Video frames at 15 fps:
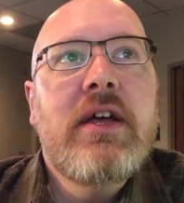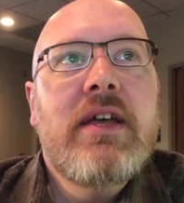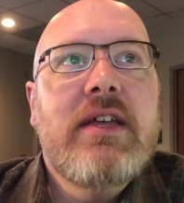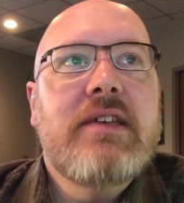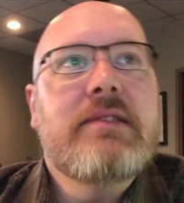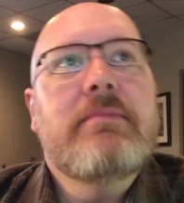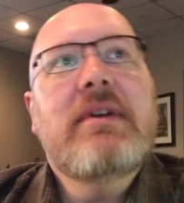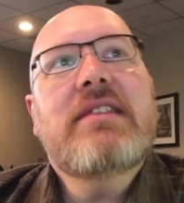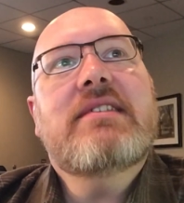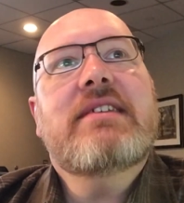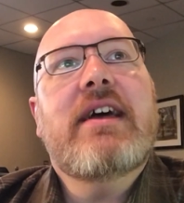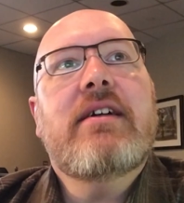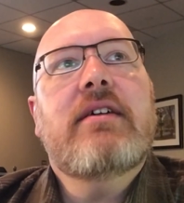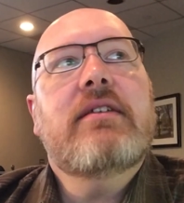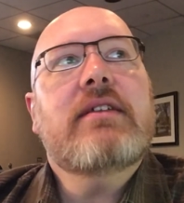His immense
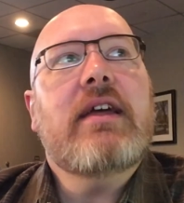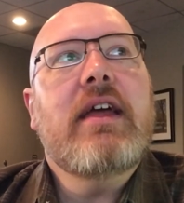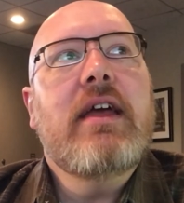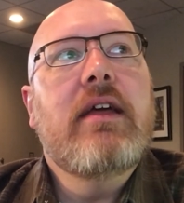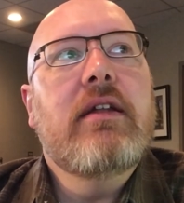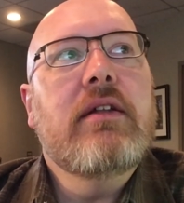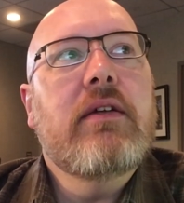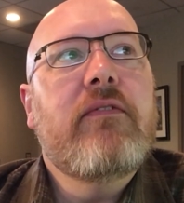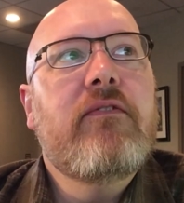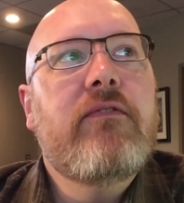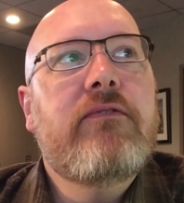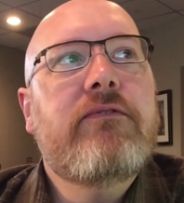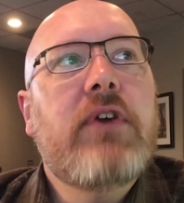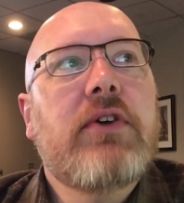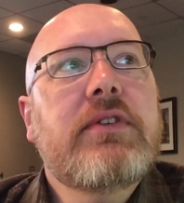talent and
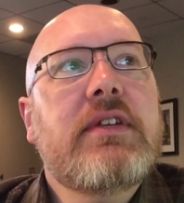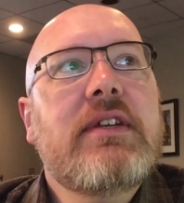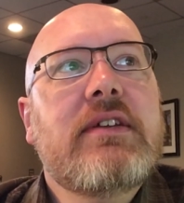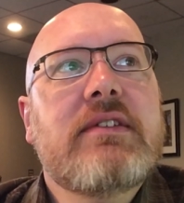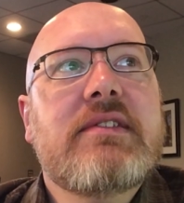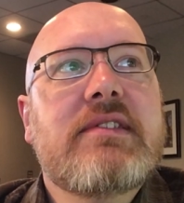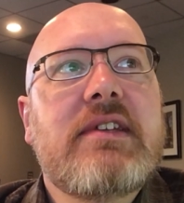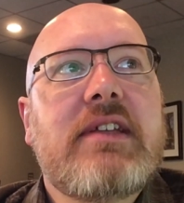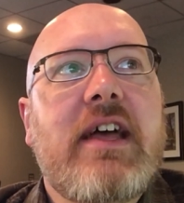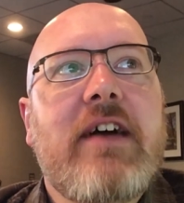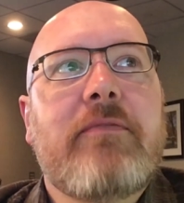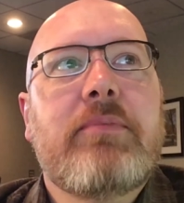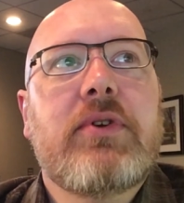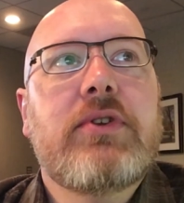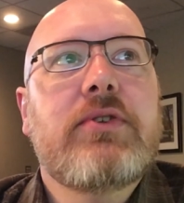vaulting conceit
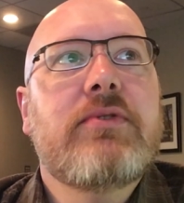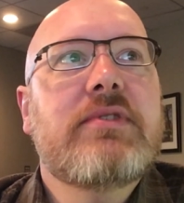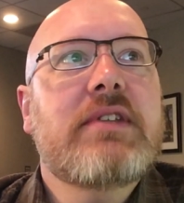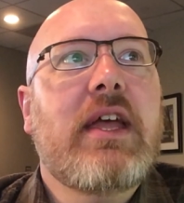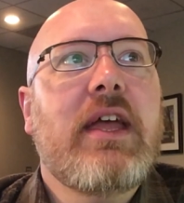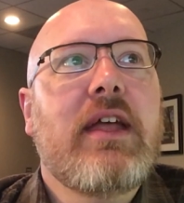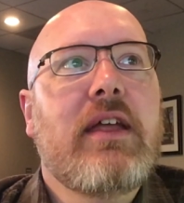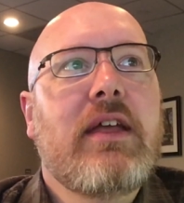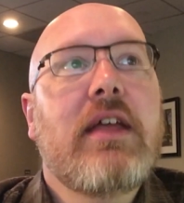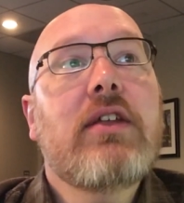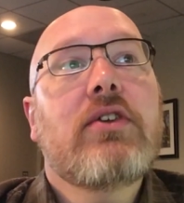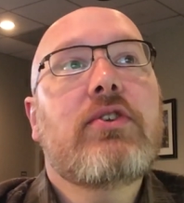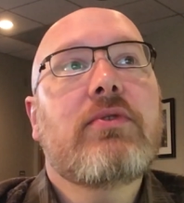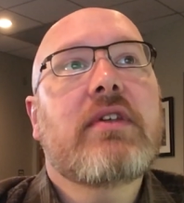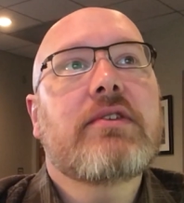have produced,
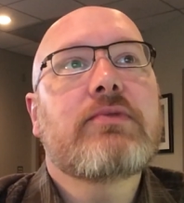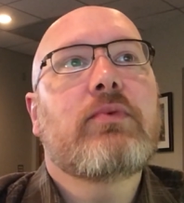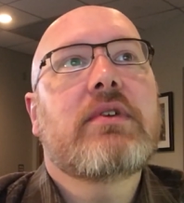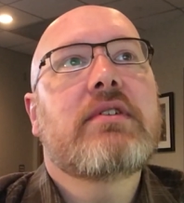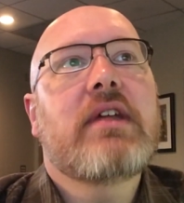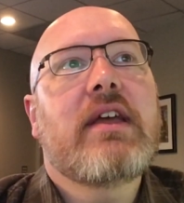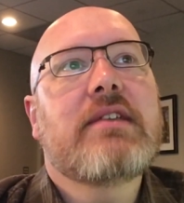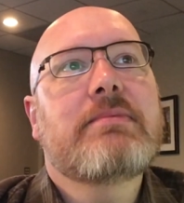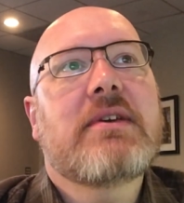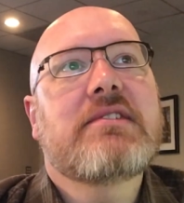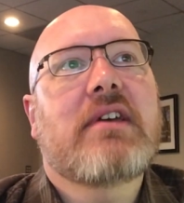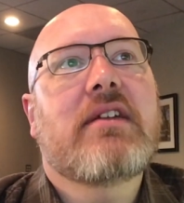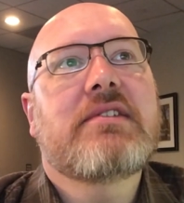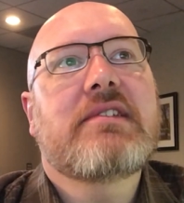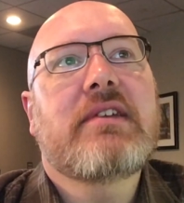in 2001: A Space
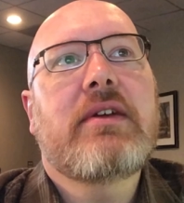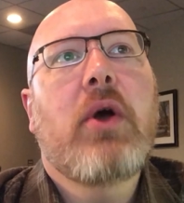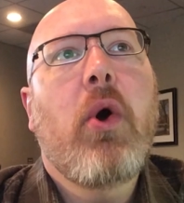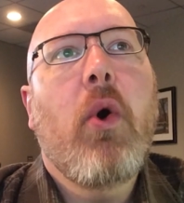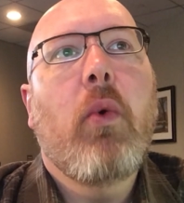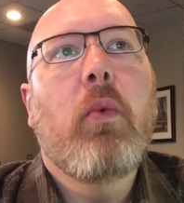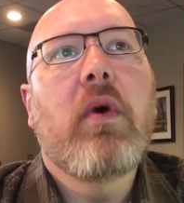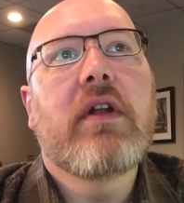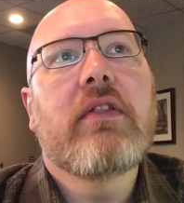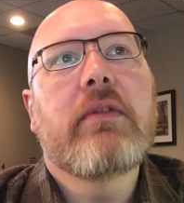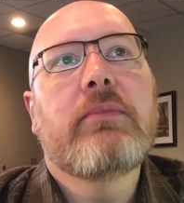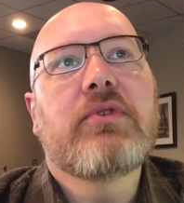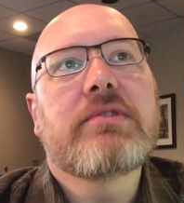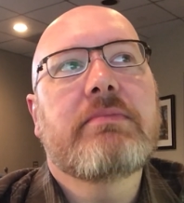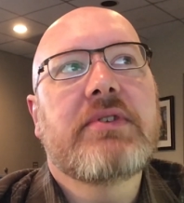Odyssey, one of the
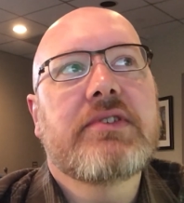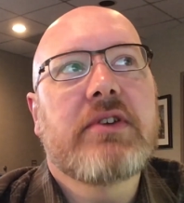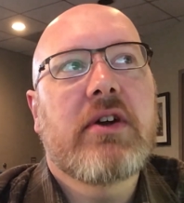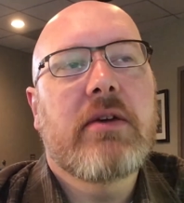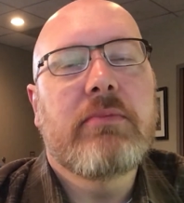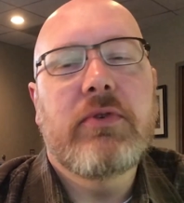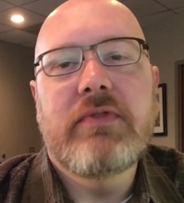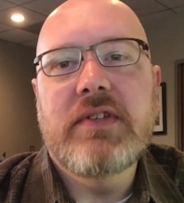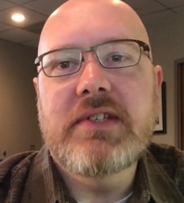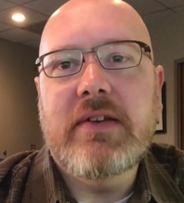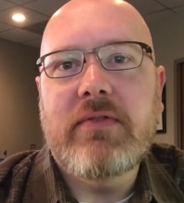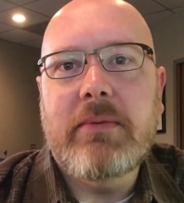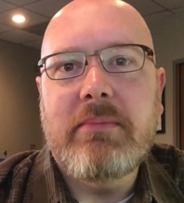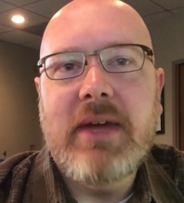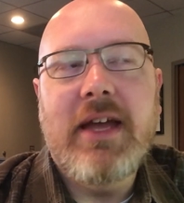most bizarre movies
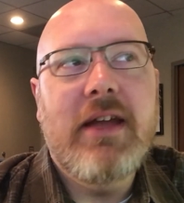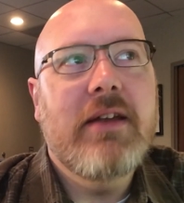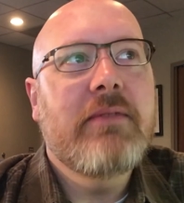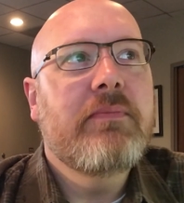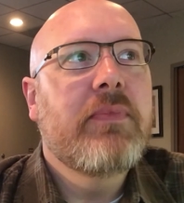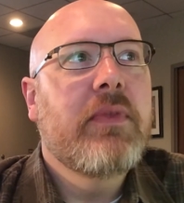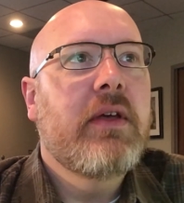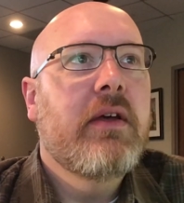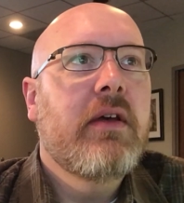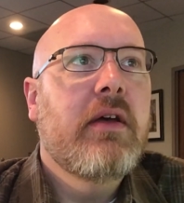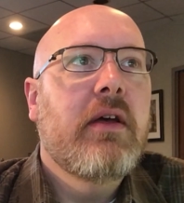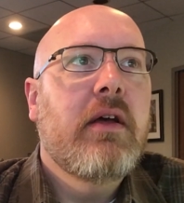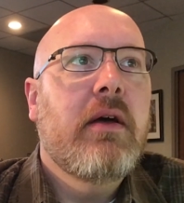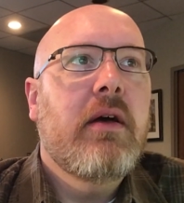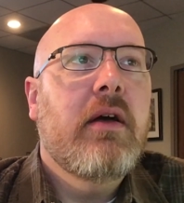ever made.
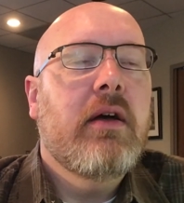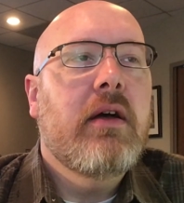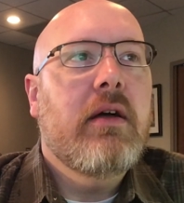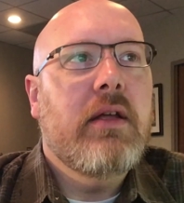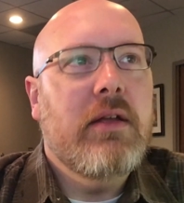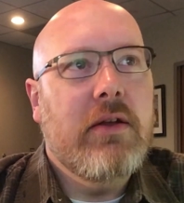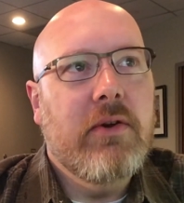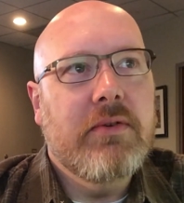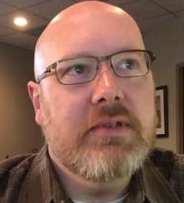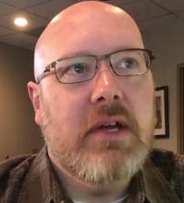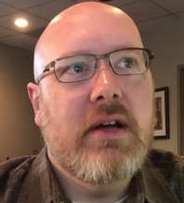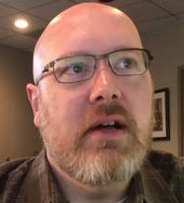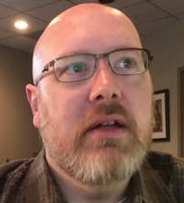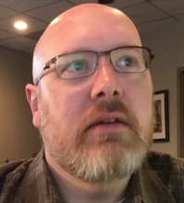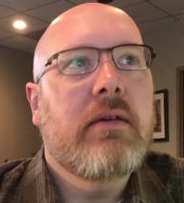He goes
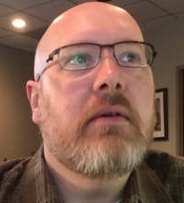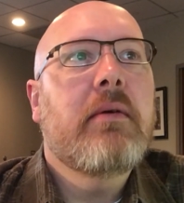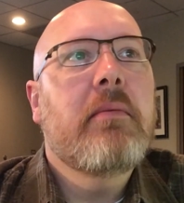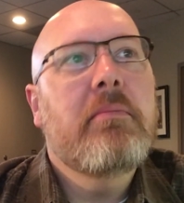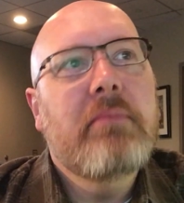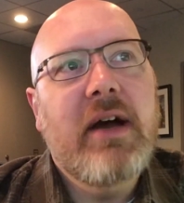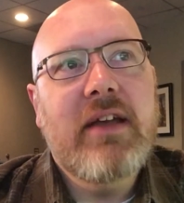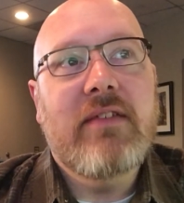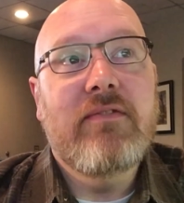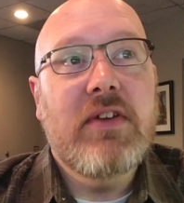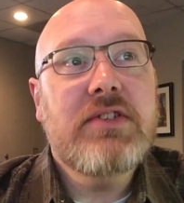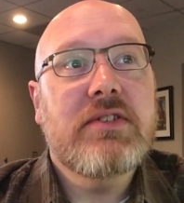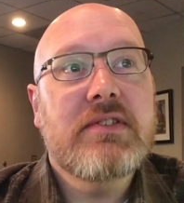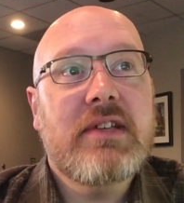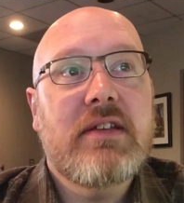on, by
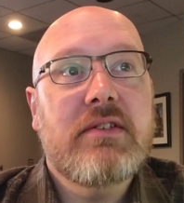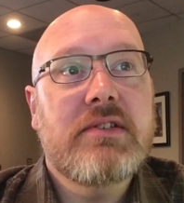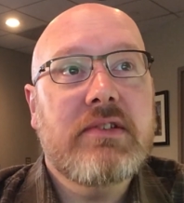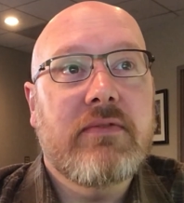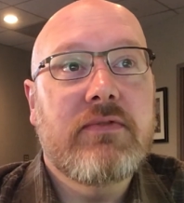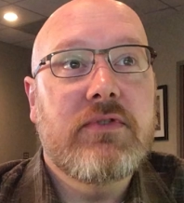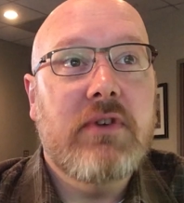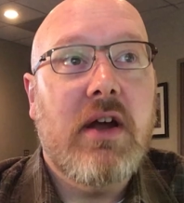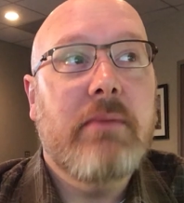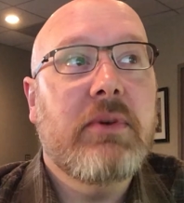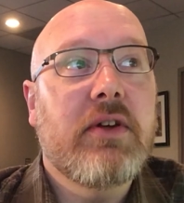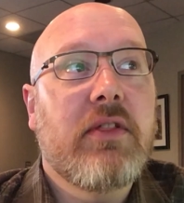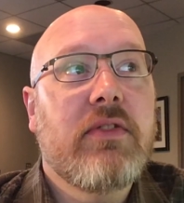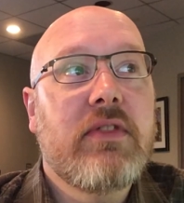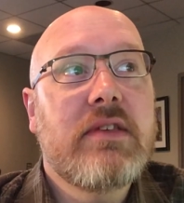conventional standards of
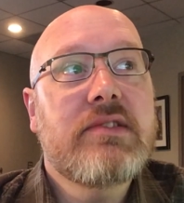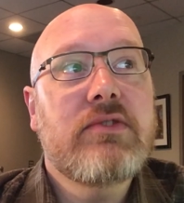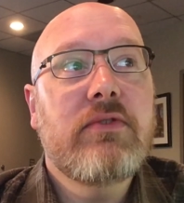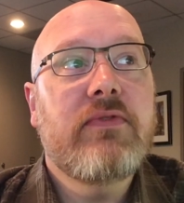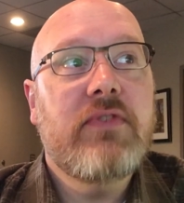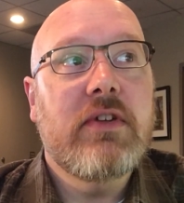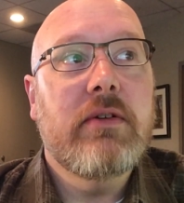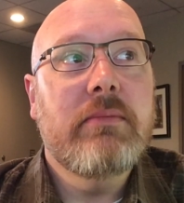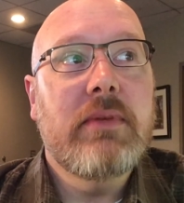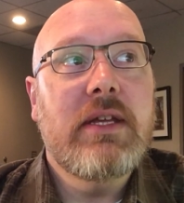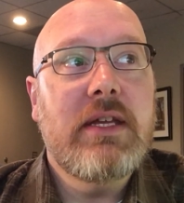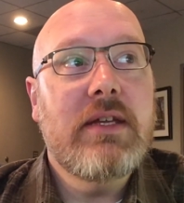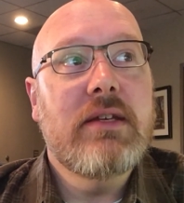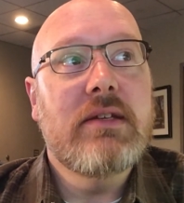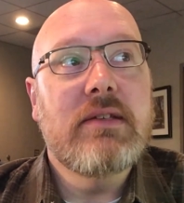drama, this new film
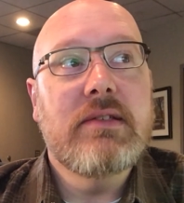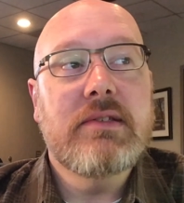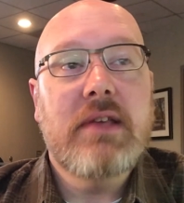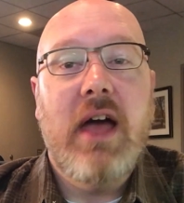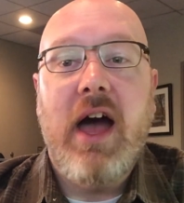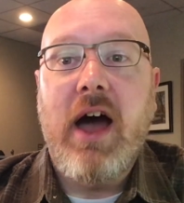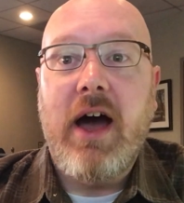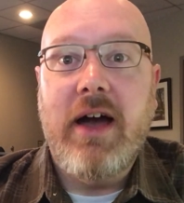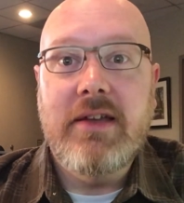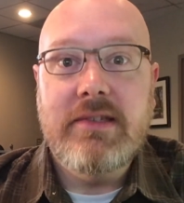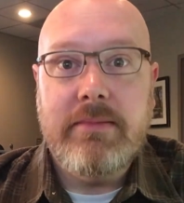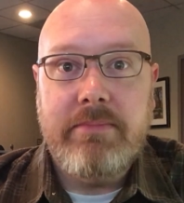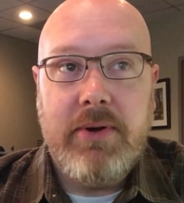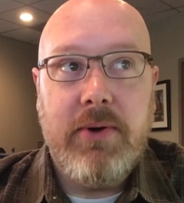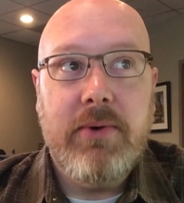is, I
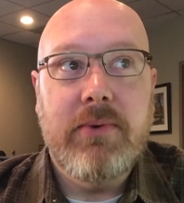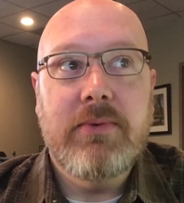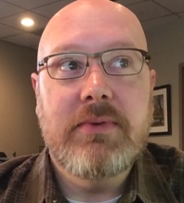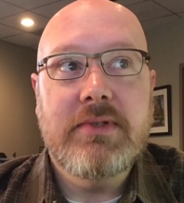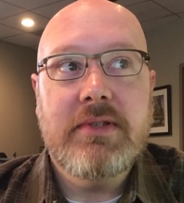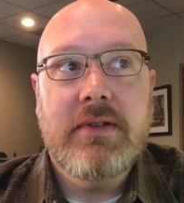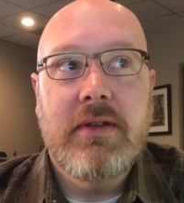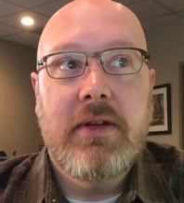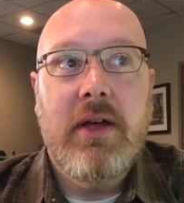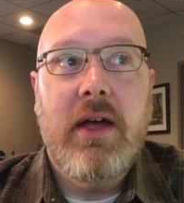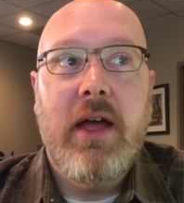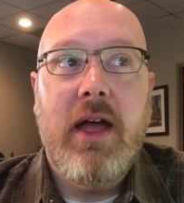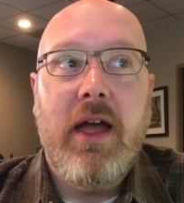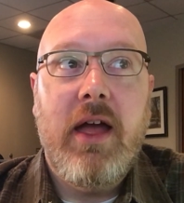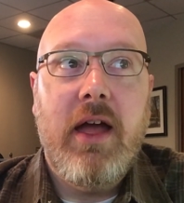suppose,
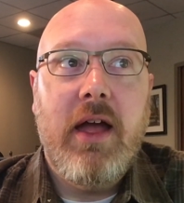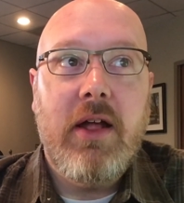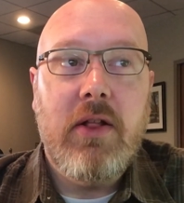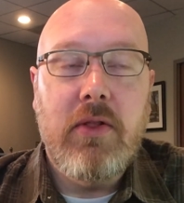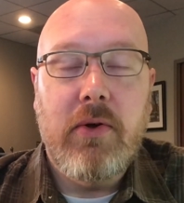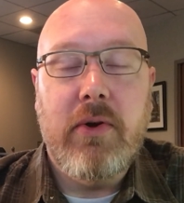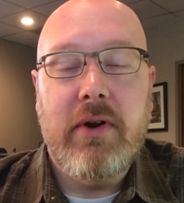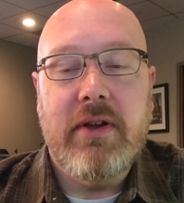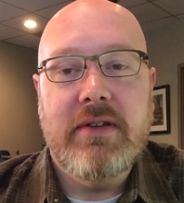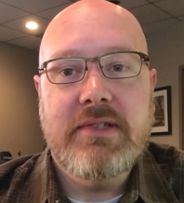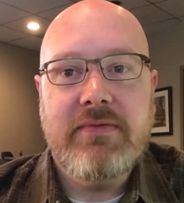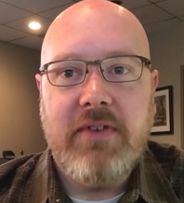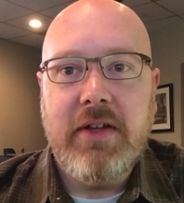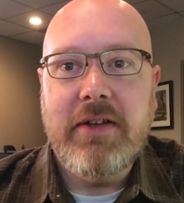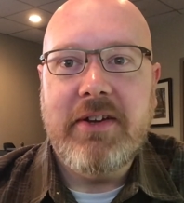glorious
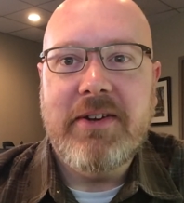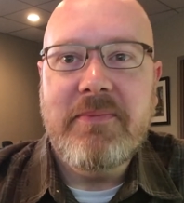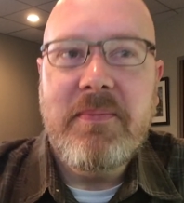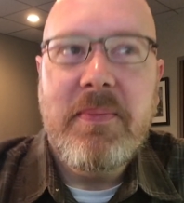failure.